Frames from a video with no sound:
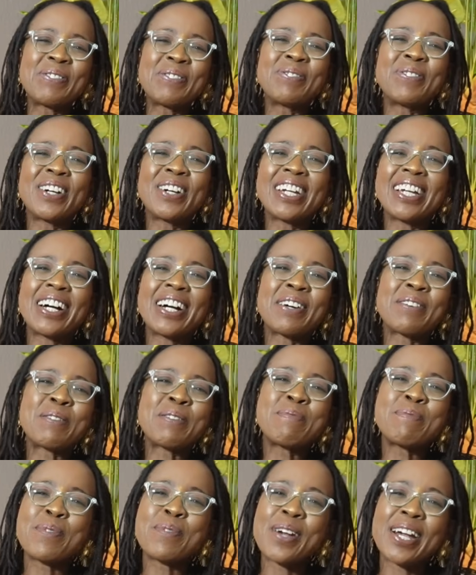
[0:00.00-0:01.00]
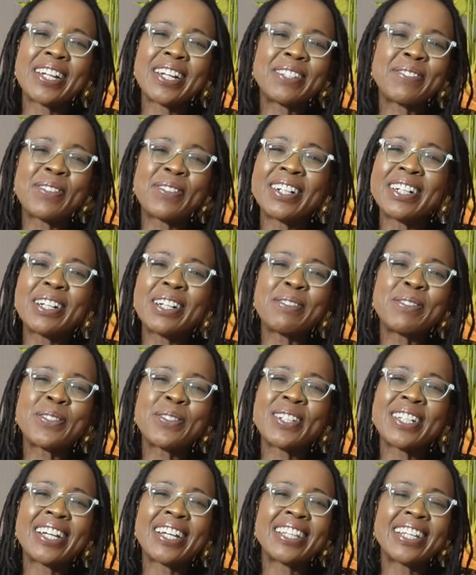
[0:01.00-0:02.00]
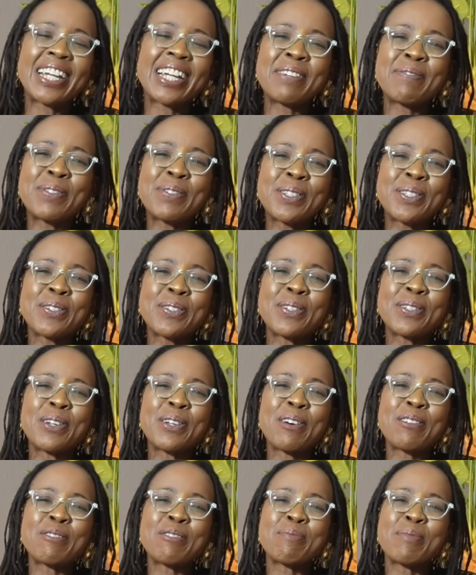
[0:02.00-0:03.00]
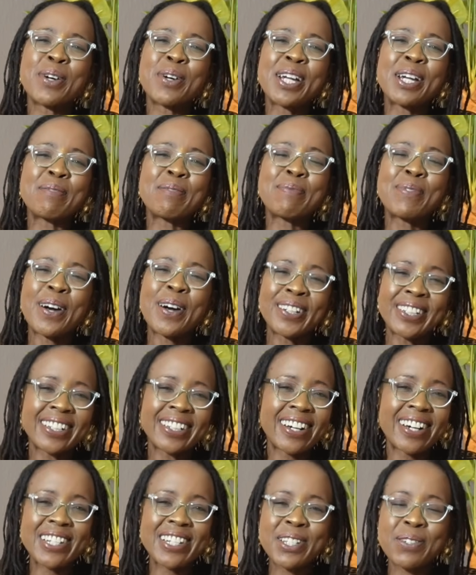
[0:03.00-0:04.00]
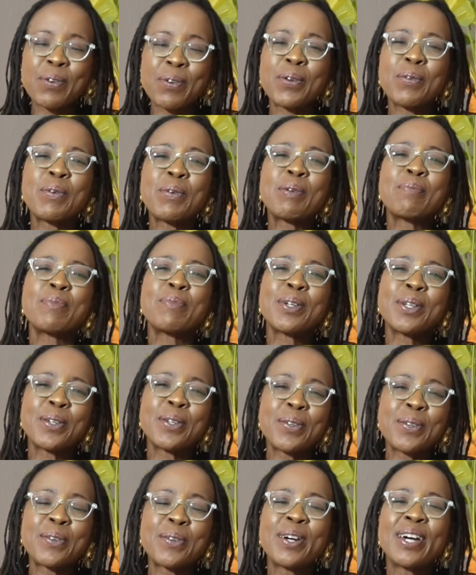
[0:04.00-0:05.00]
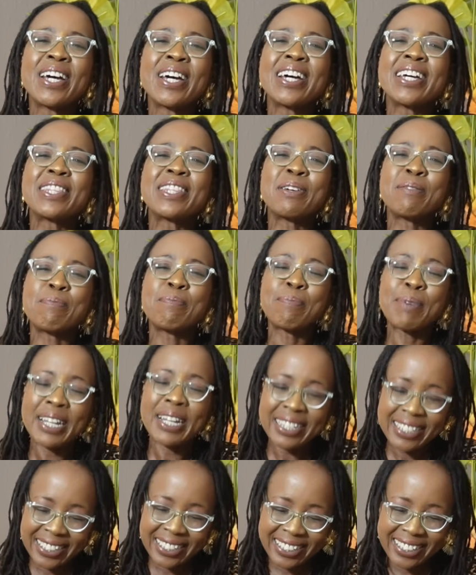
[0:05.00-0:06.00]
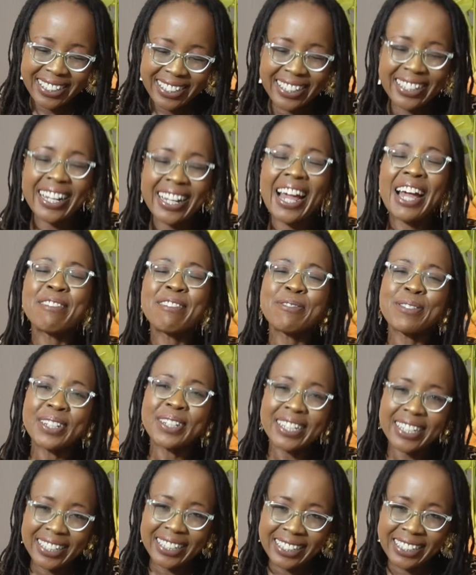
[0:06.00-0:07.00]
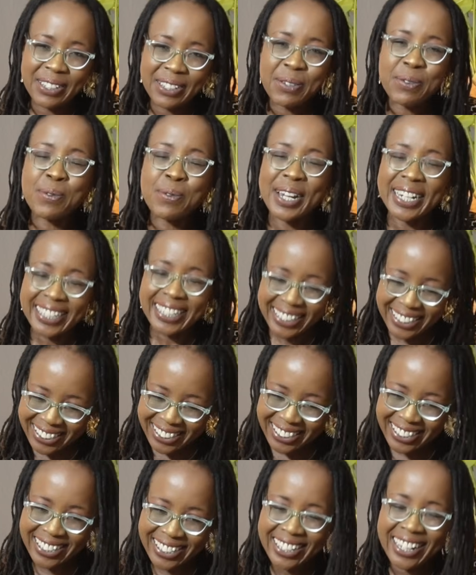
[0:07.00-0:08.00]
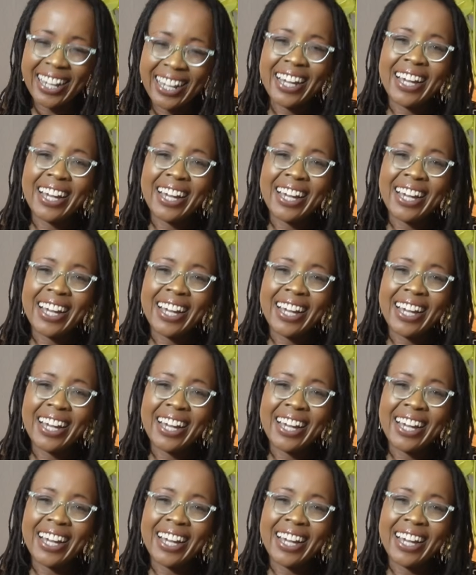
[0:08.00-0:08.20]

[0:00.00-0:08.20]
Moya bright. Welcome to another episode of Moya Podcast, where we bring you the best in African greatness,